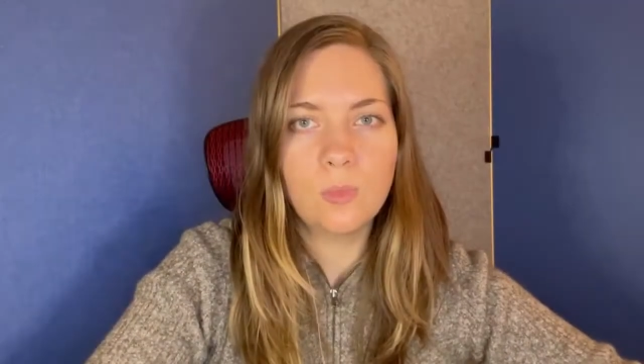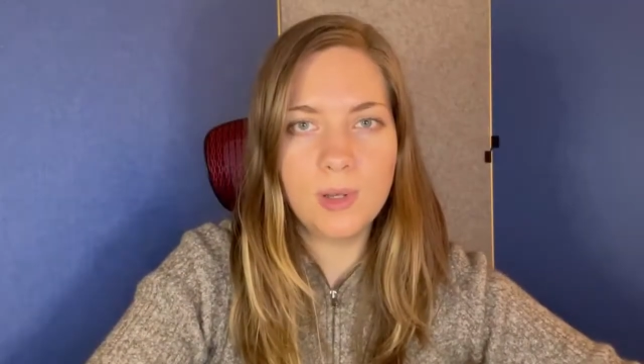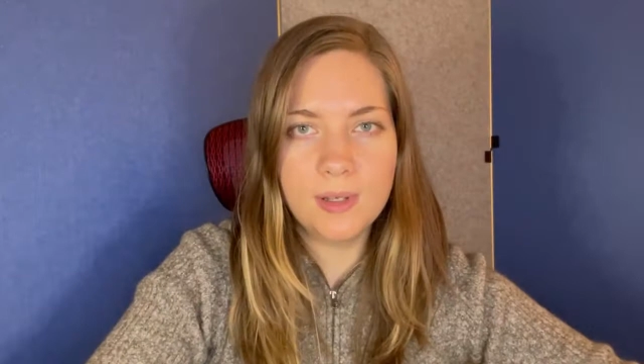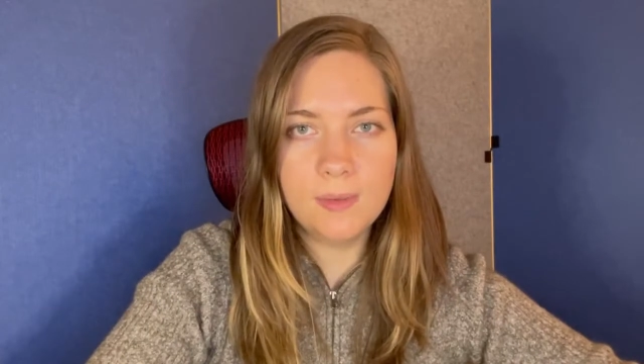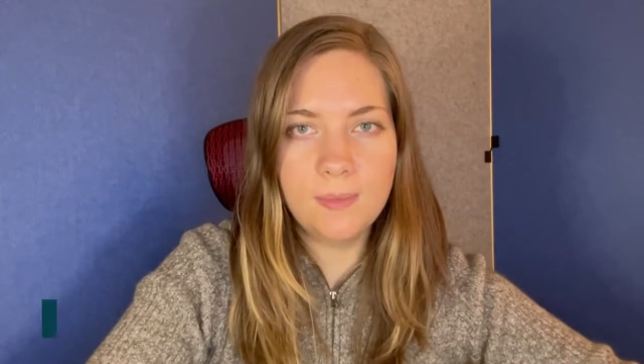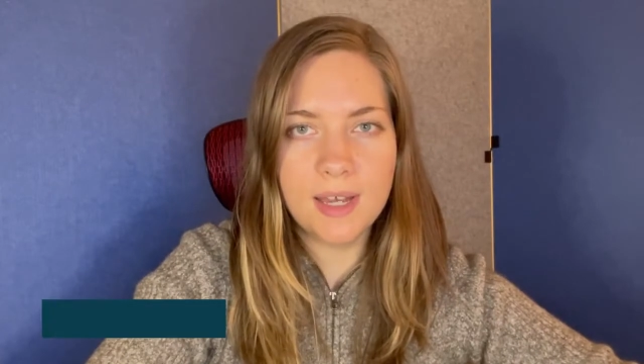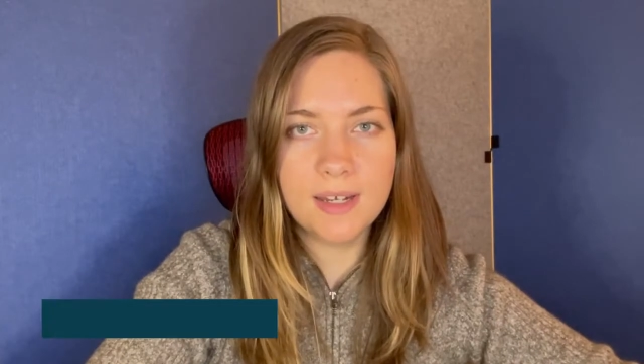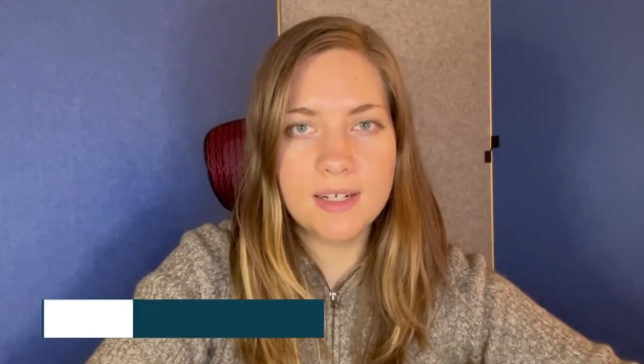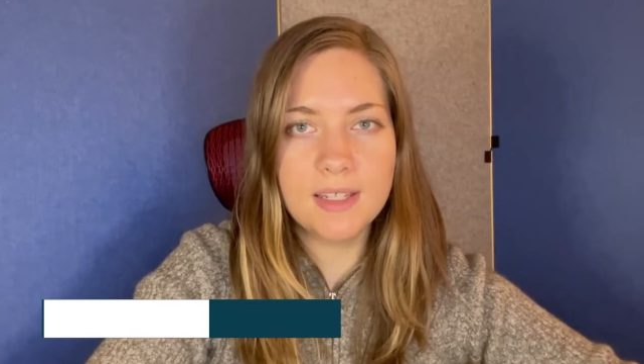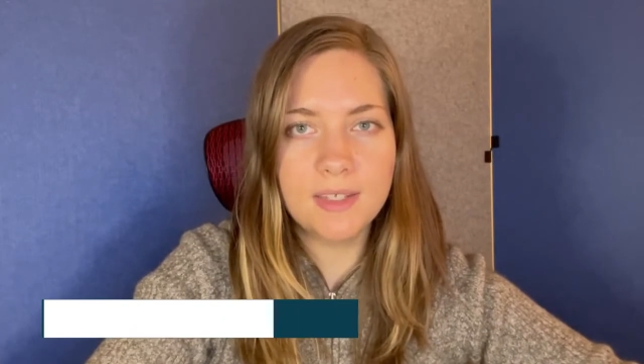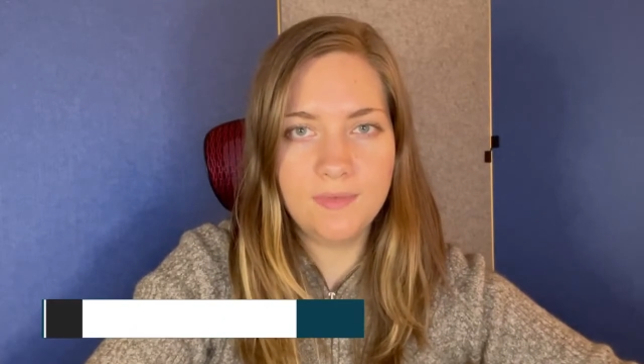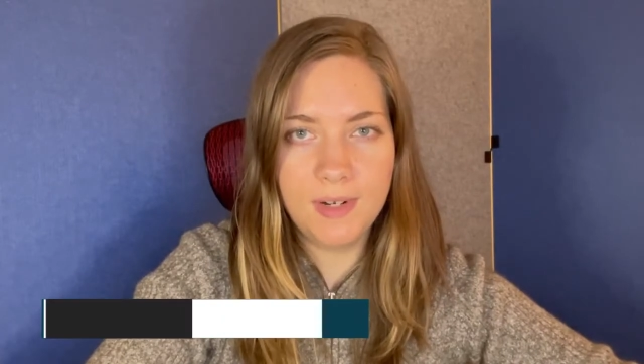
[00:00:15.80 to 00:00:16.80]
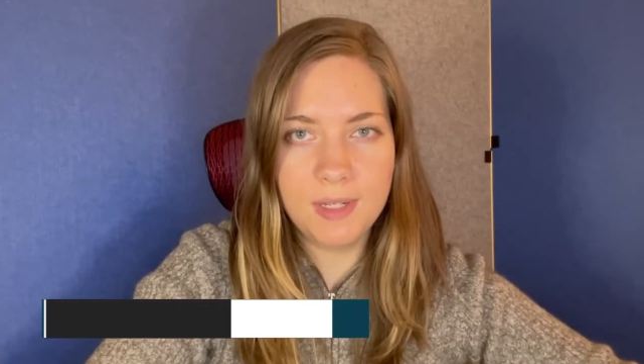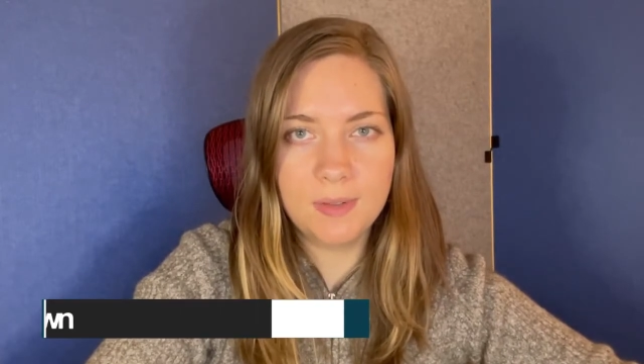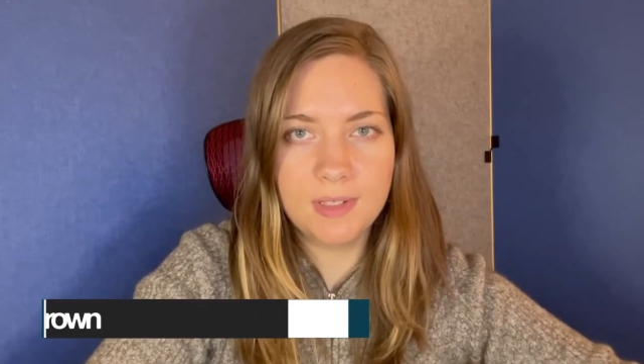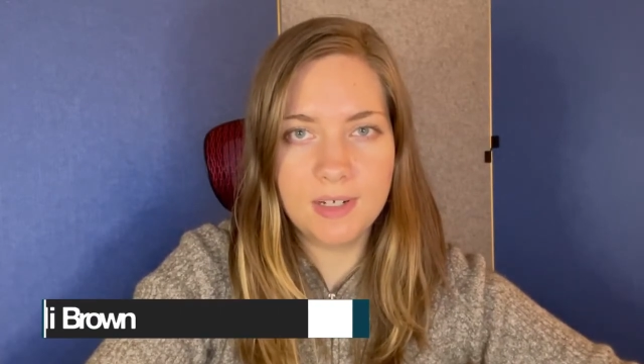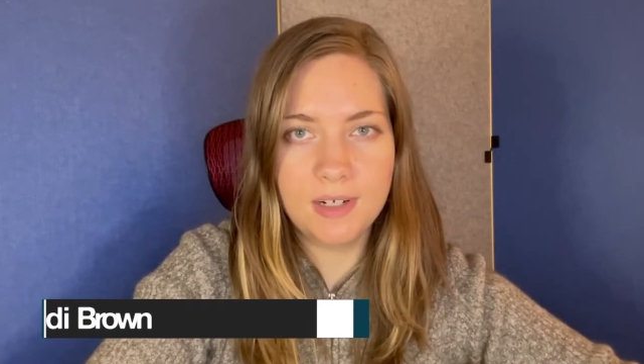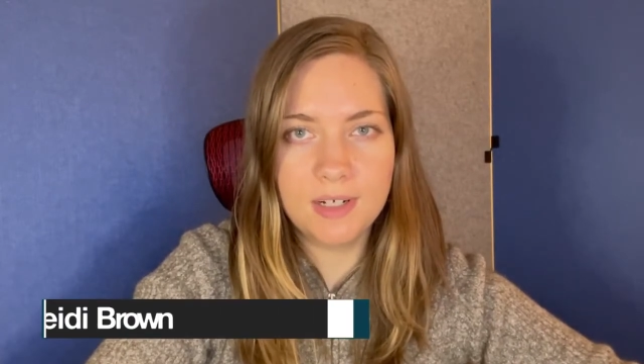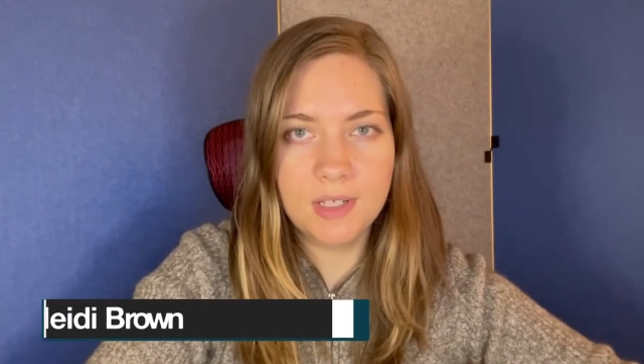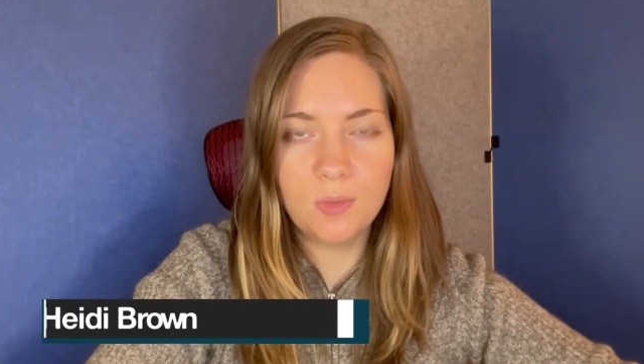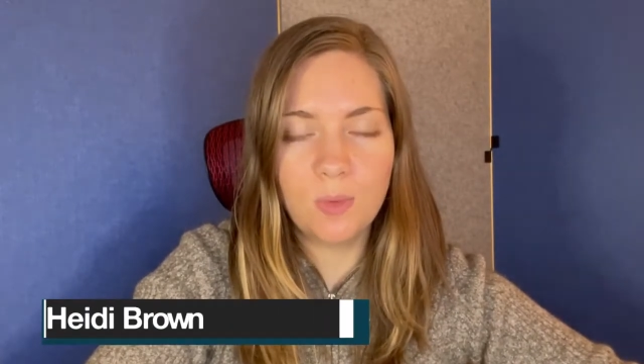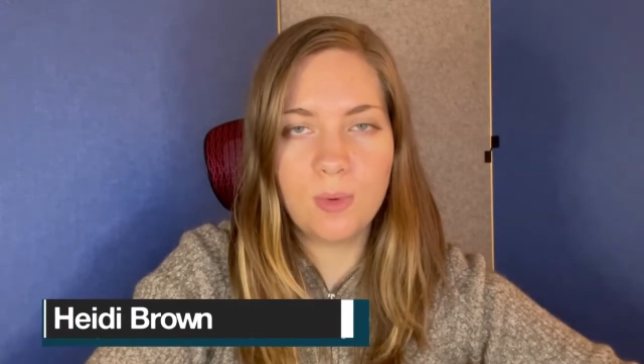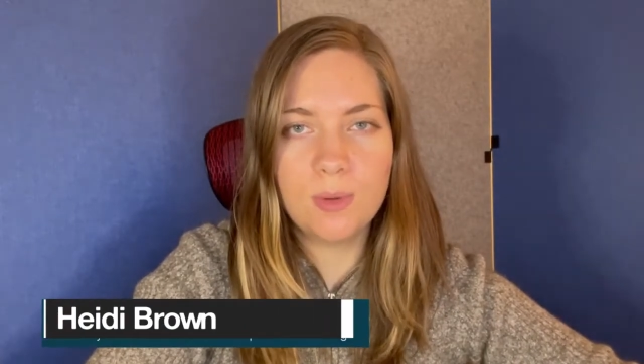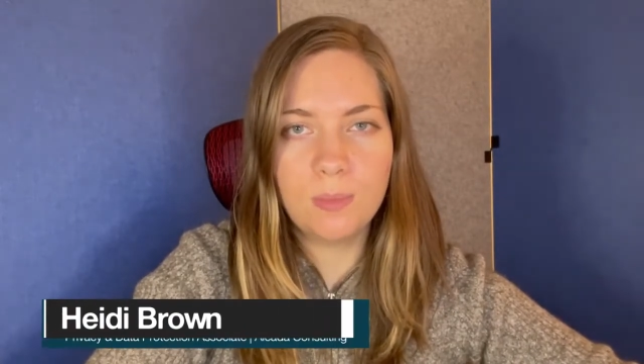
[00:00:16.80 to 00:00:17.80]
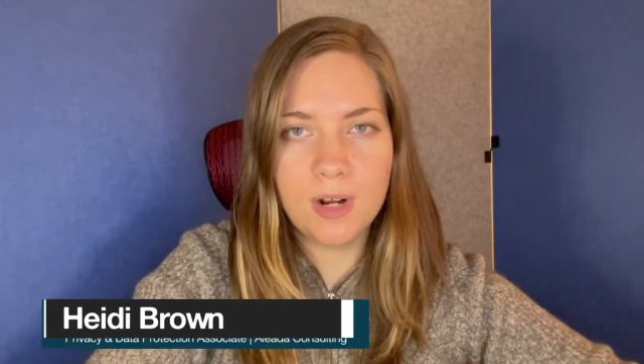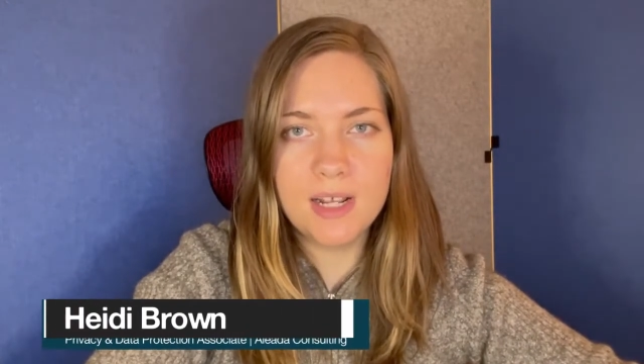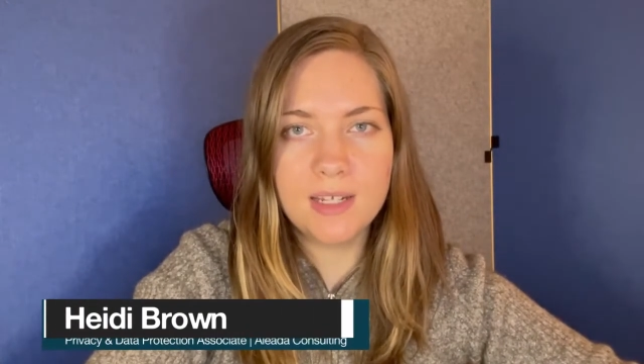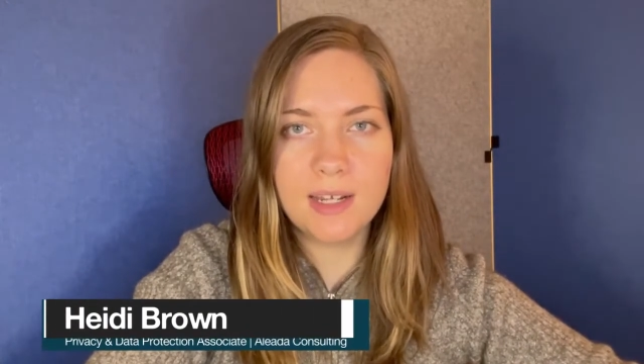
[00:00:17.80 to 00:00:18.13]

Welcome back to this video series where we break